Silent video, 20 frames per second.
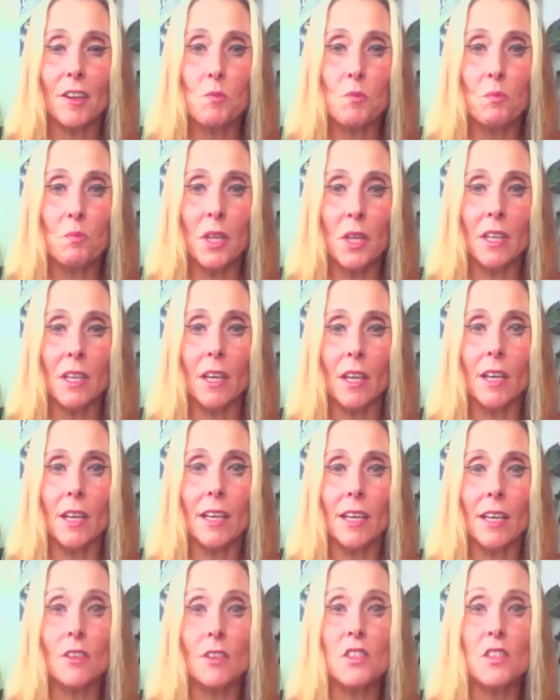Being
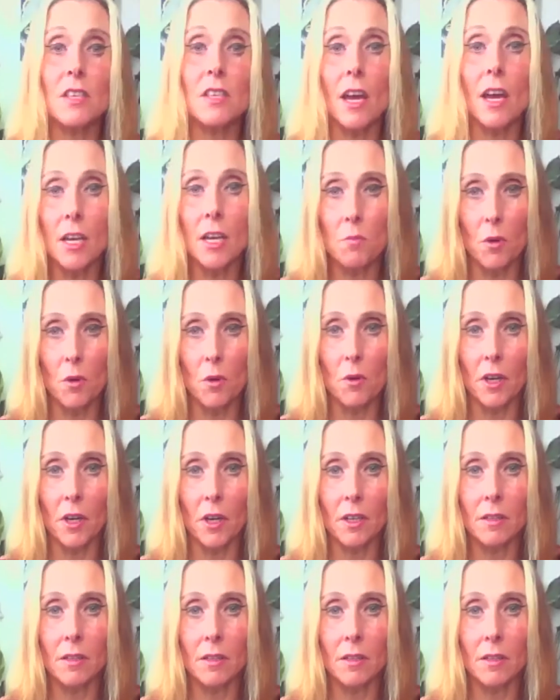like a cyborg,